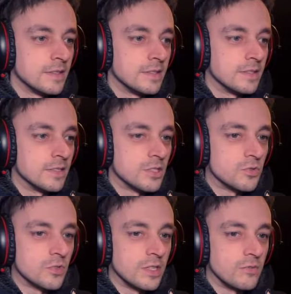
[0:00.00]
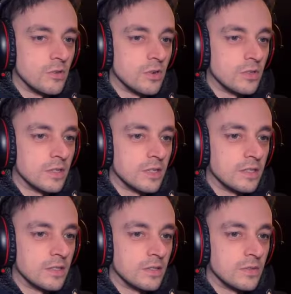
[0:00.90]
This is really wrong, I
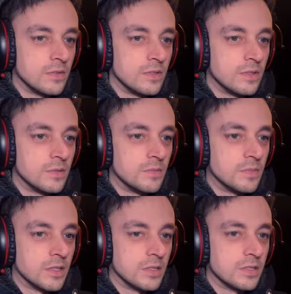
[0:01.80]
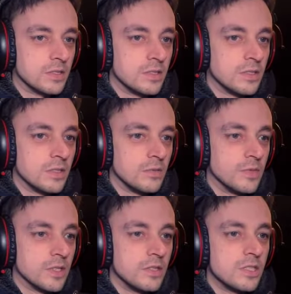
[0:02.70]
know. But
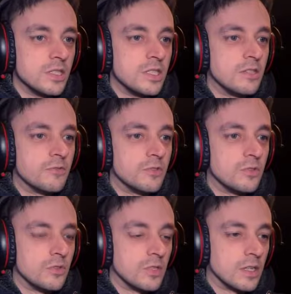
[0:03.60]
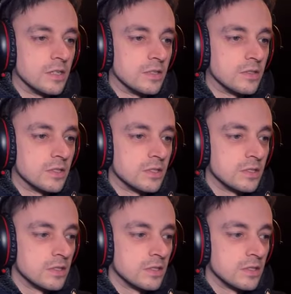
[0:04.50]
we're going to need the food, I know this.